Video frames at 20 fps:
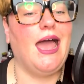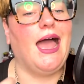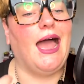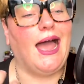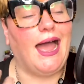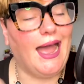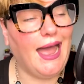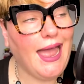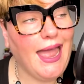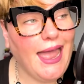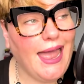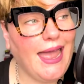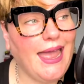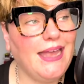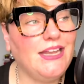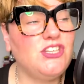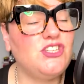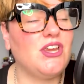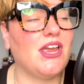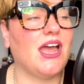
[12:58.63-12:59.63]

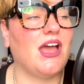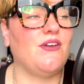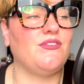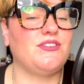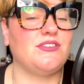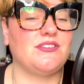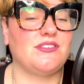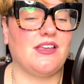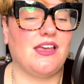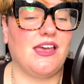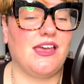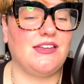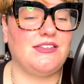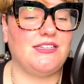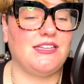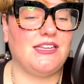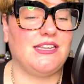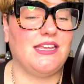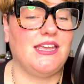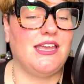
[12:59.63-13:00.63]
and you have
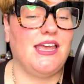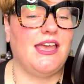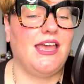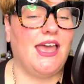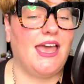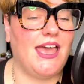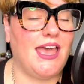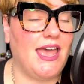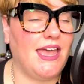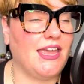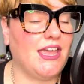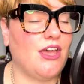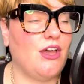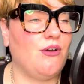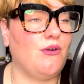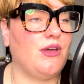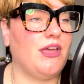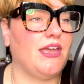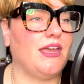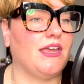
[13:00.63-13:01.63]
society
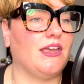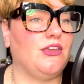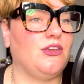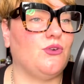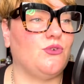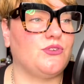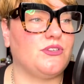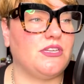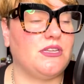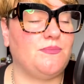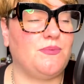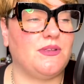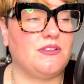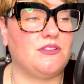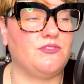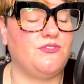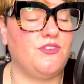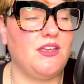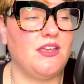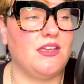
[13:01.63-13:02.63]
echoing your
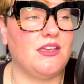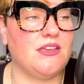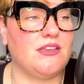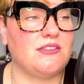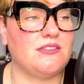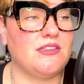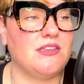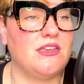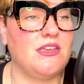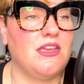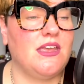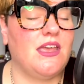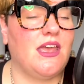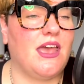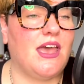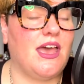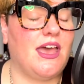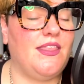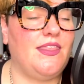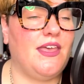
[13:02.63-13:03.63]
deepest fears.
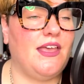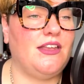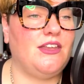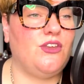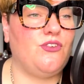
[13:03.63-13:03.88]
And then